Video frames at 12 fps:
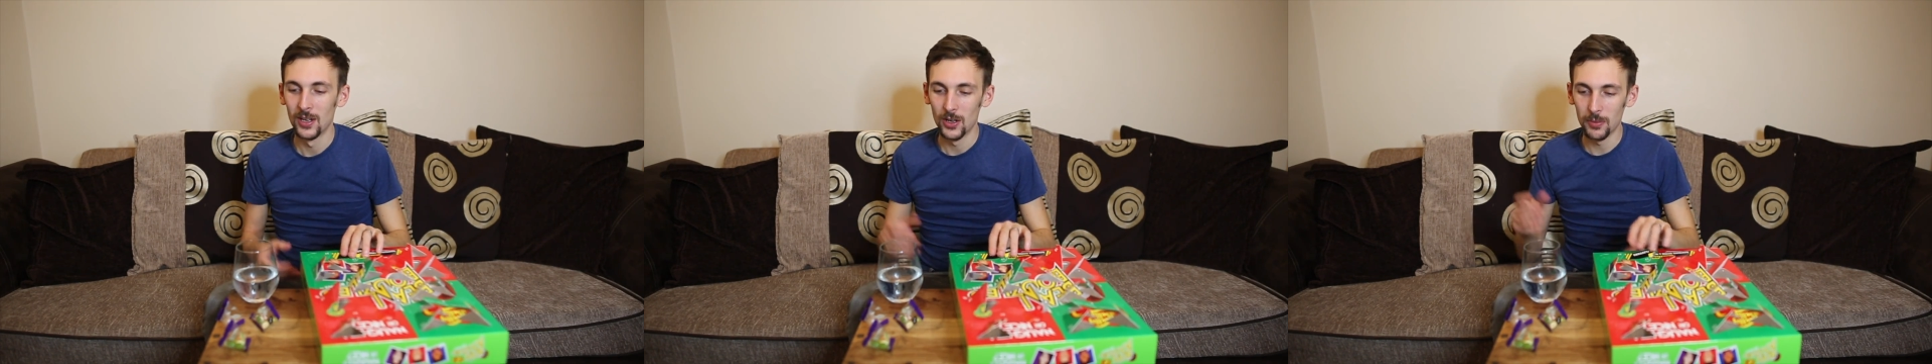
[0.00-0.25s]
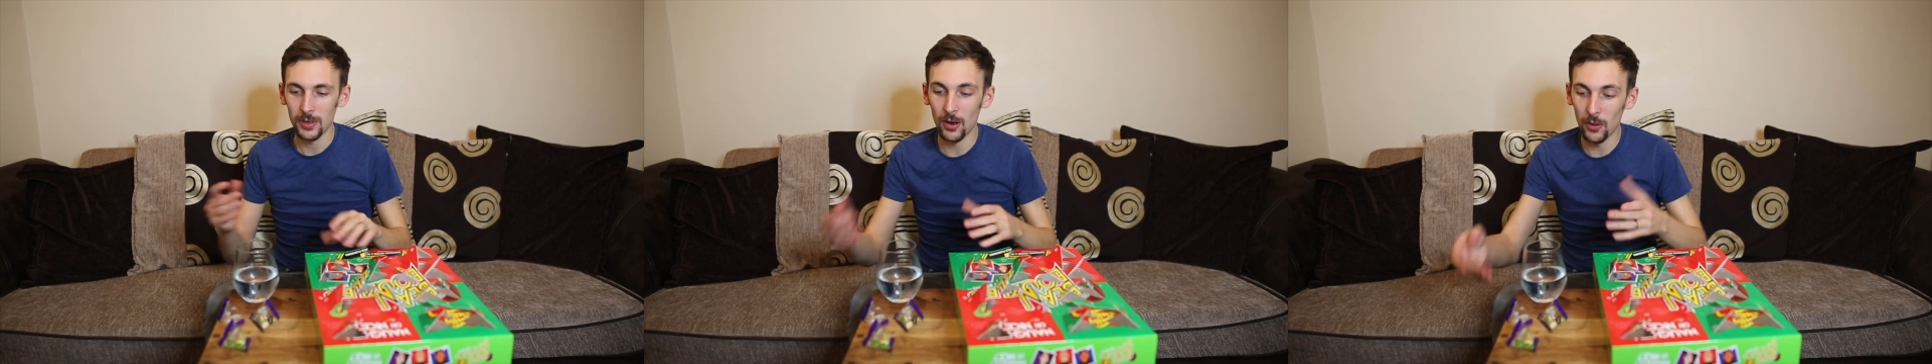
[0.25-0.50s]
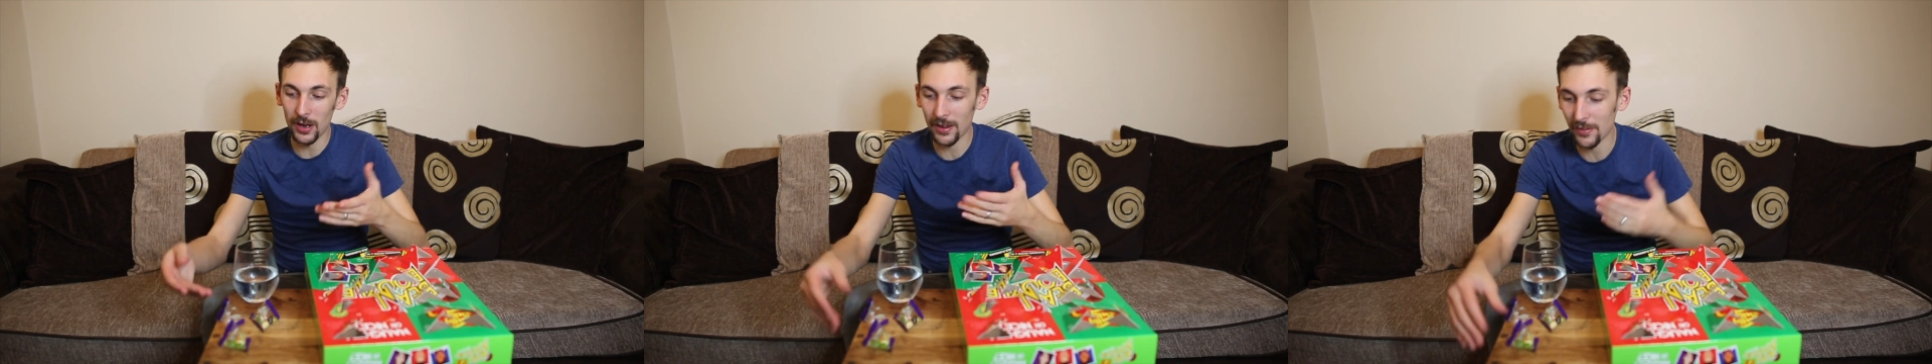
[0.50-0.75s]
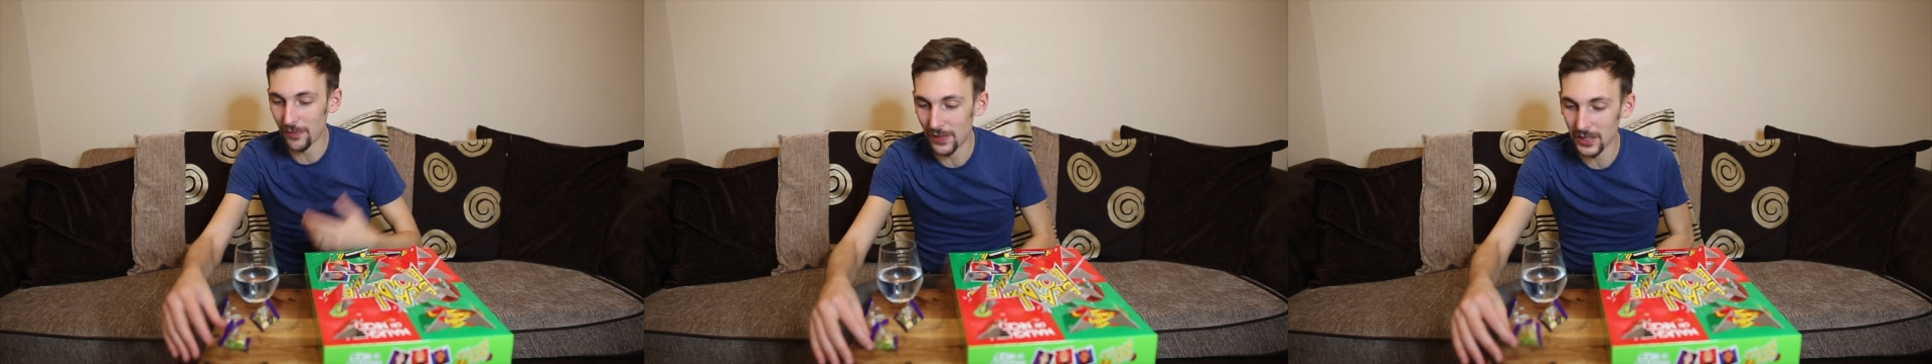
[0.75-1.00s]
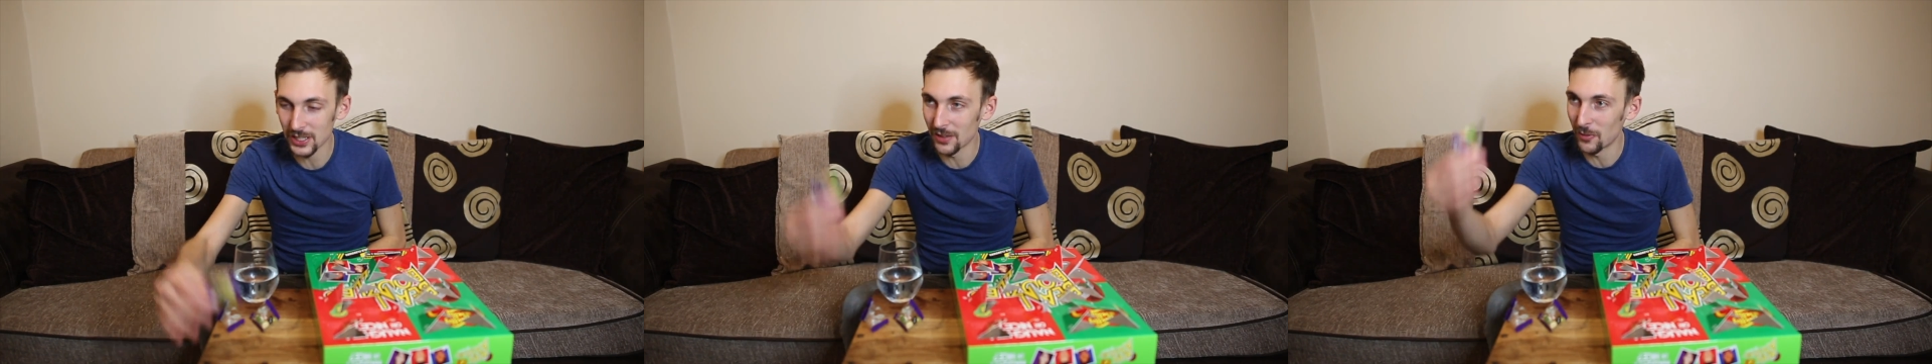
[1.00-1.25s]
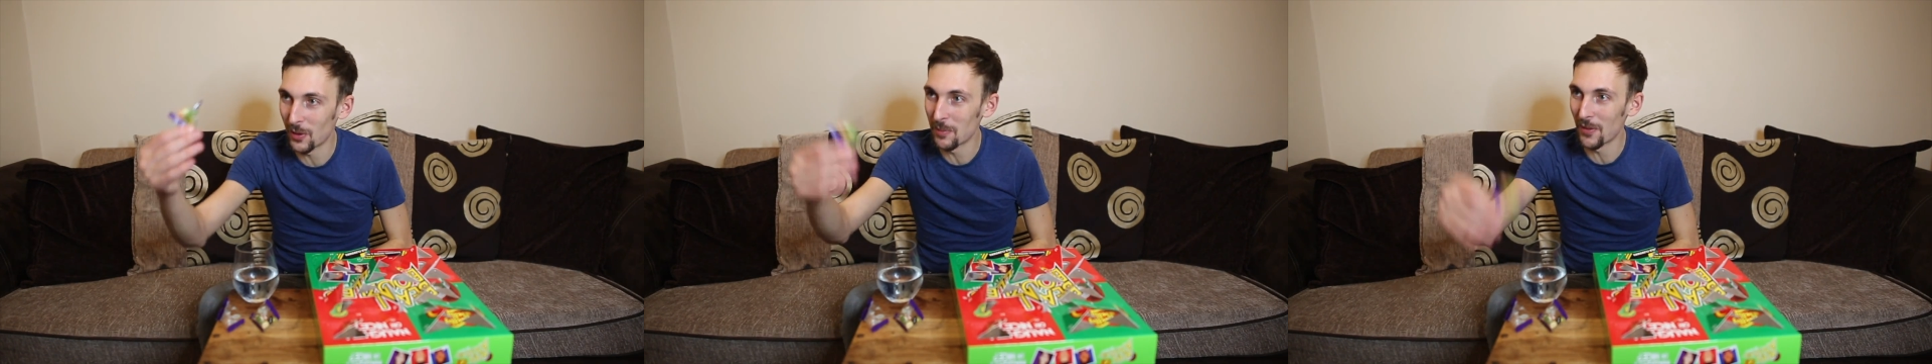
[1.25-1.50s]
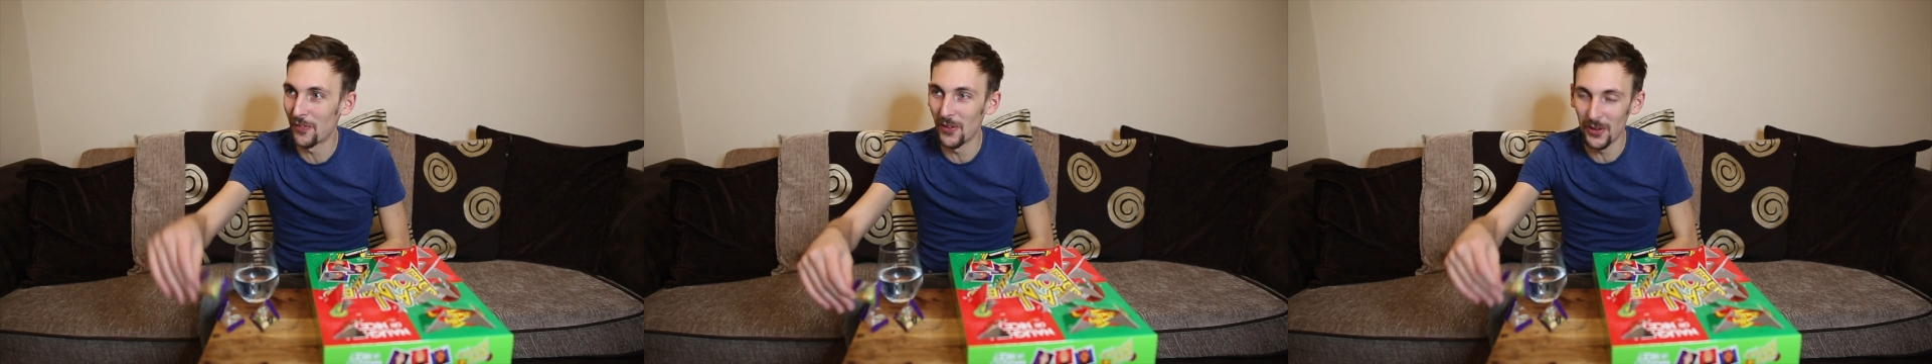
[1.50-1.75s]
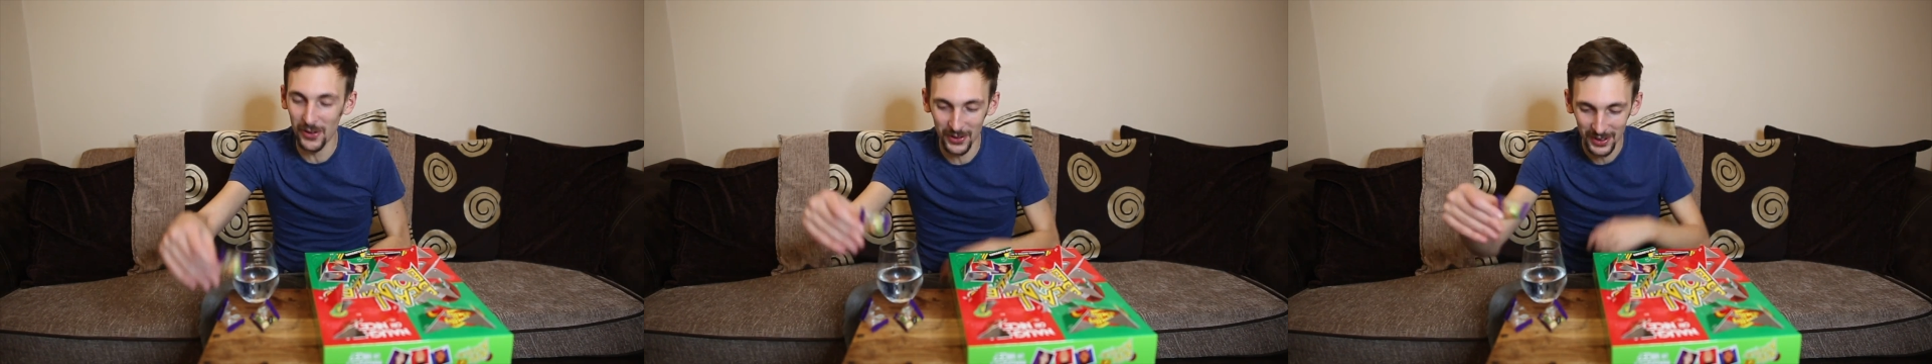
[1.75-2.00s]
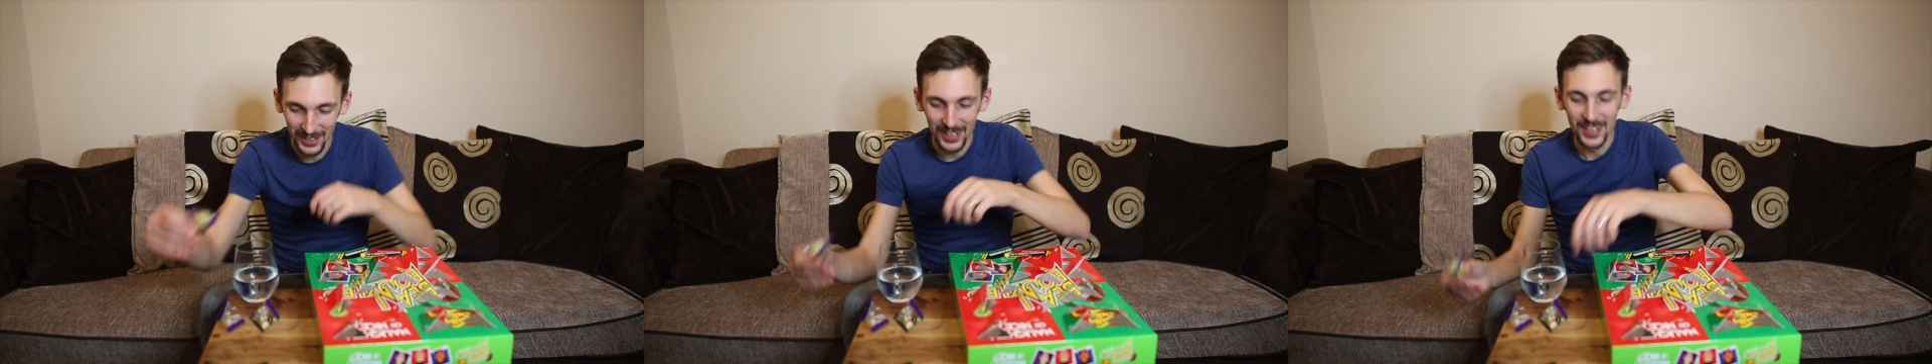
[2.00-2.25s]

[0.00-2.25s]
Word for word: Oh, I didn't even finish the one before.